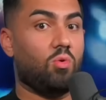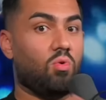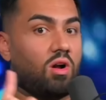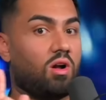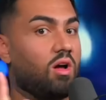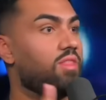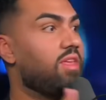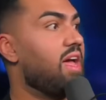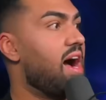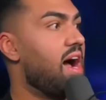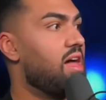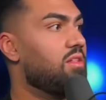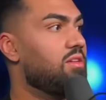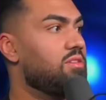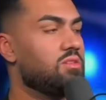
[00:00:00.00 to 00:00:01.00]
they work on the
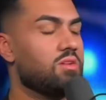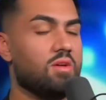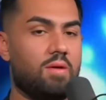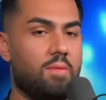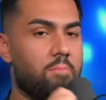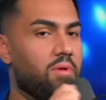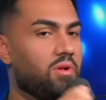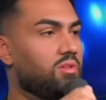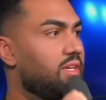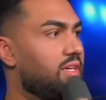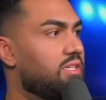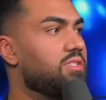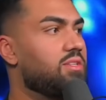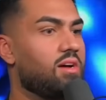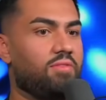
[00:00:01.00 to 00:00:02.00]
island,
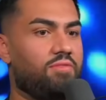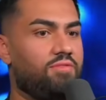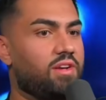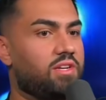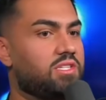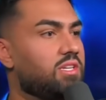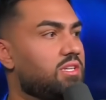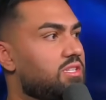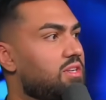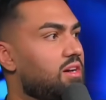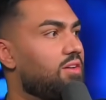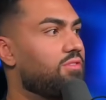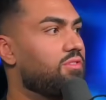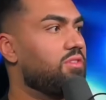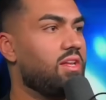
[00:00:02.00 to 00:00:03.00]
building stuff, fixing
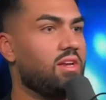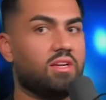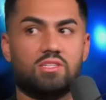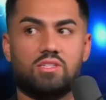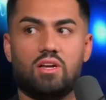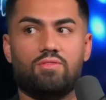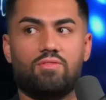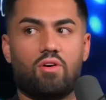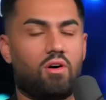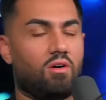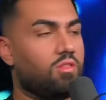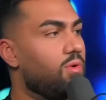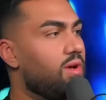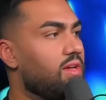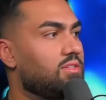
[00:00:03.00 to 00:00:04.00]
stuff, cleaning stuff all
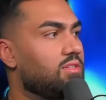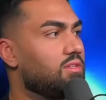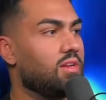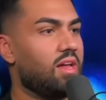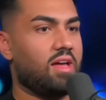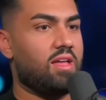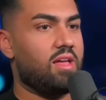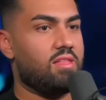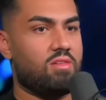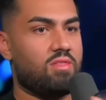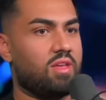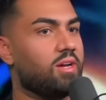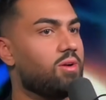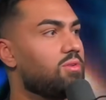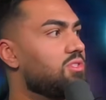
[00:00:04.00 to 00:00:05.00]
the way until night, and then
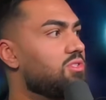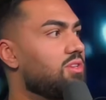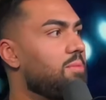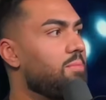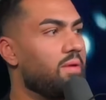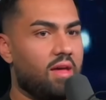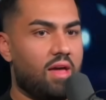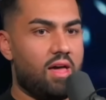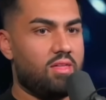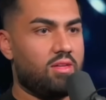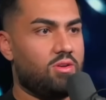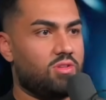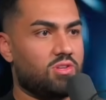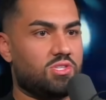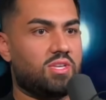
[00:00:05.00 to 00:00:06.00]
they go to sleep and they
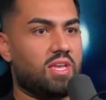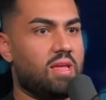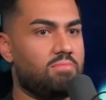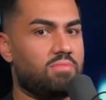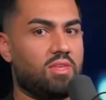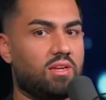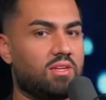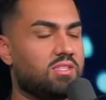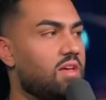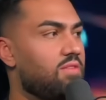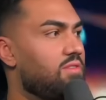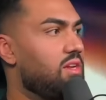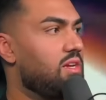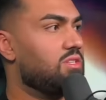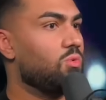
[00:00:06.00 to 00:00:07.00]
do the same thing
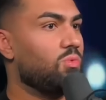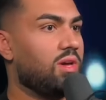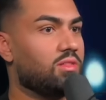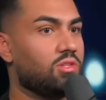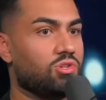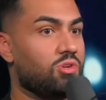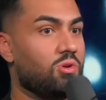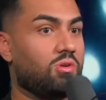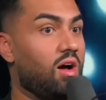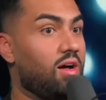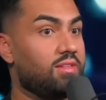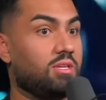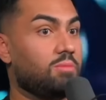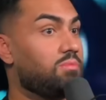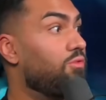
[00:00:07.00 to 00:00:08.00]
seven days a week. There's no
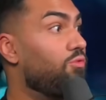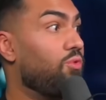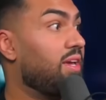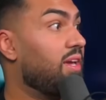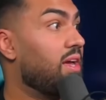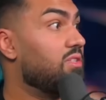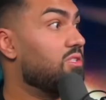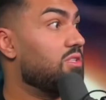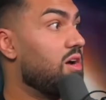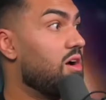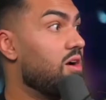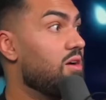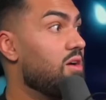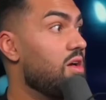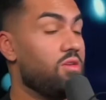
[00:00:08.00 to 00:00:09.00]
concept wow. of weekends
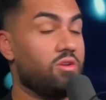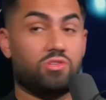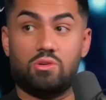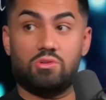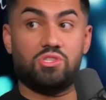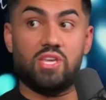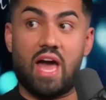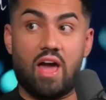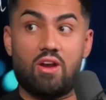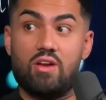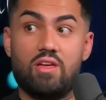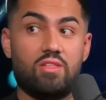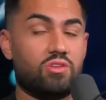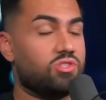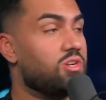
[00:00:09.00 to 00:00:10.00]
there. Mm-hmm. There's no
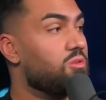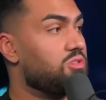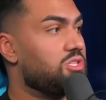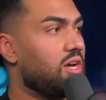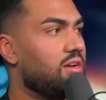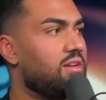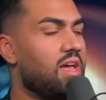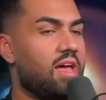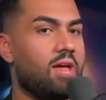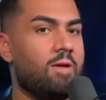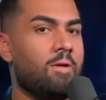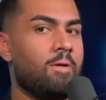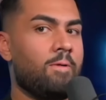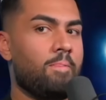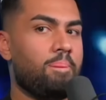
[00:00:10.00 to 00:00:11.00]
Saturday, there's no Sunday.
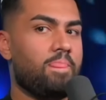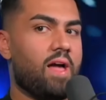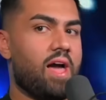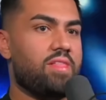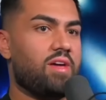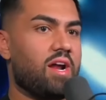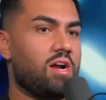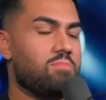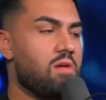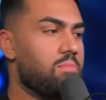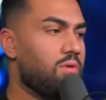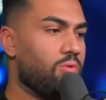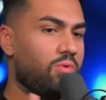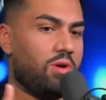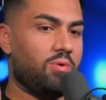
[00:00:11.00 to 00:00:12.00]
And then I
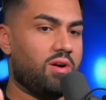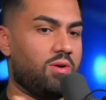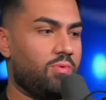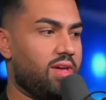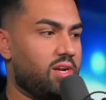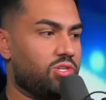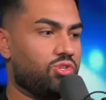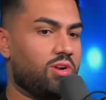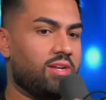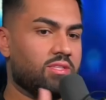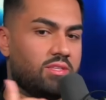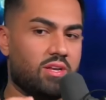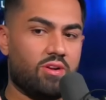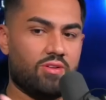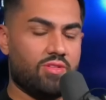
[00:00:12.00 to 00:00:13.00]
remember we were we had a
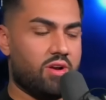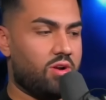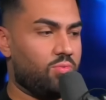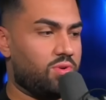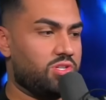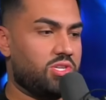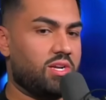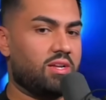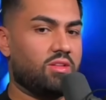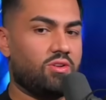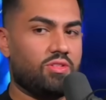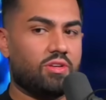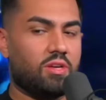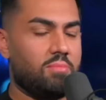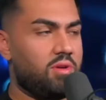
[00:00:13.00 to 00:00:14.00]
translator there and we're sitting there
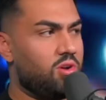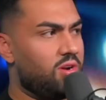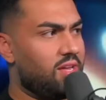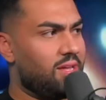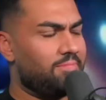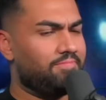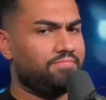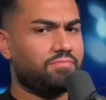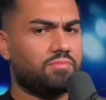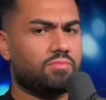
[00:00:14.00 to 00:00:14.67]
in mm-hmm. the community.